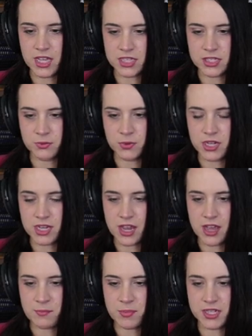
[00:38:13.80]
that's when it
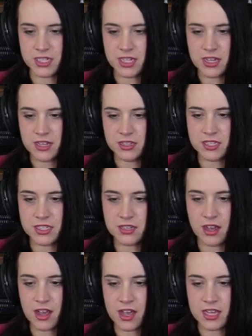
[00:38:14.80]
happened. The
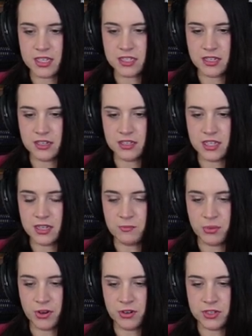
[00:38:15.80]
sky suddenly
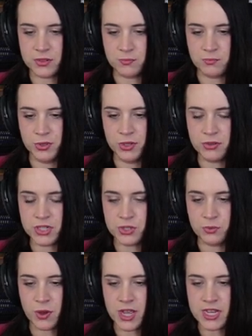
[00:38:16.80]
burned
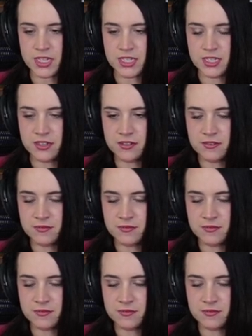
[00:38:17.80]
bluish white.